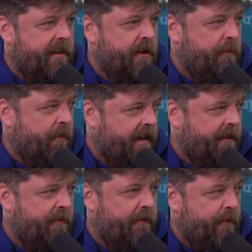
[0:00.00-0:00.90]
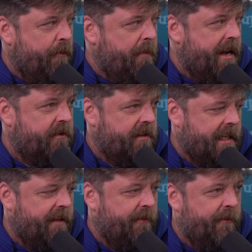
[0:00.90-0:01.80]
£4 and
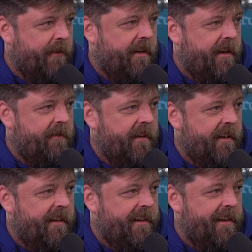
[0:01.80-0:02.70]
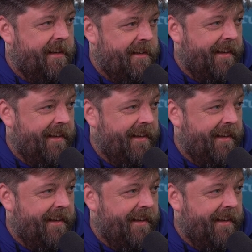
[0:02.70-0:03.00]
sell it for £5." It's